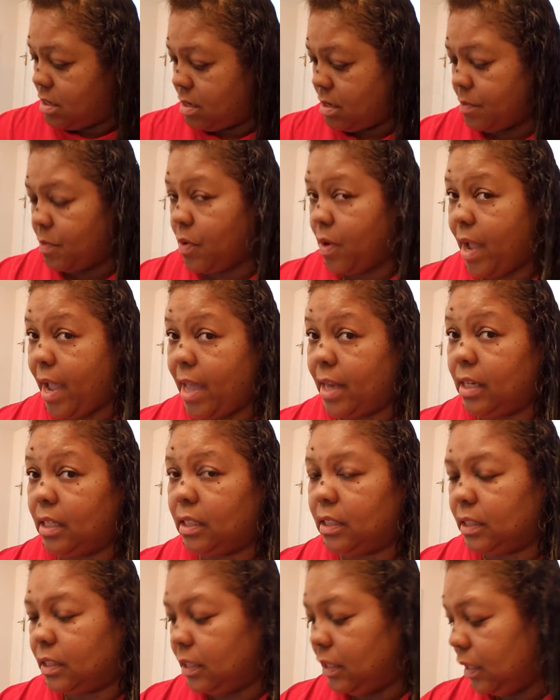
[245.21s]
I'm going to add a
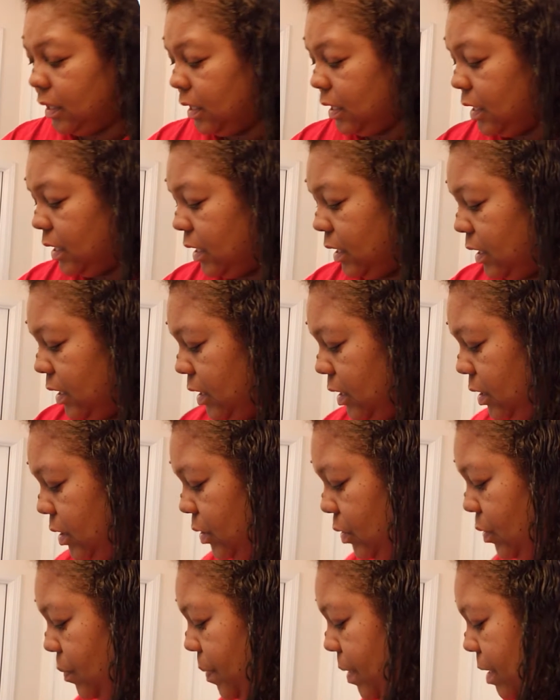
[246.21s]

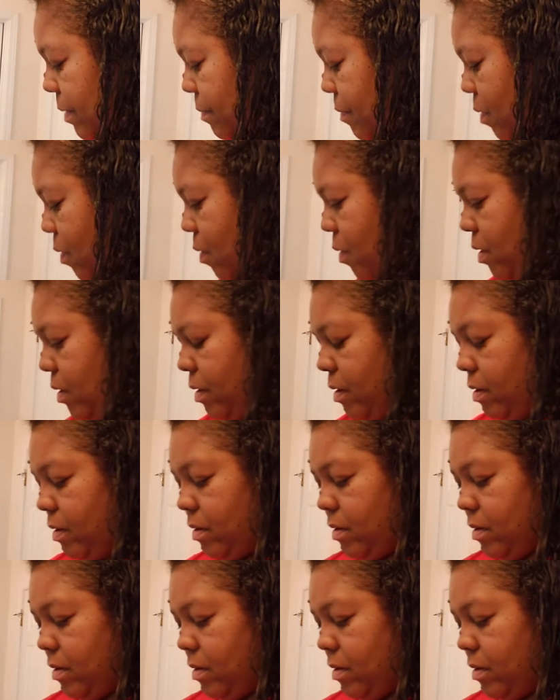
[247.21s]
little bit more.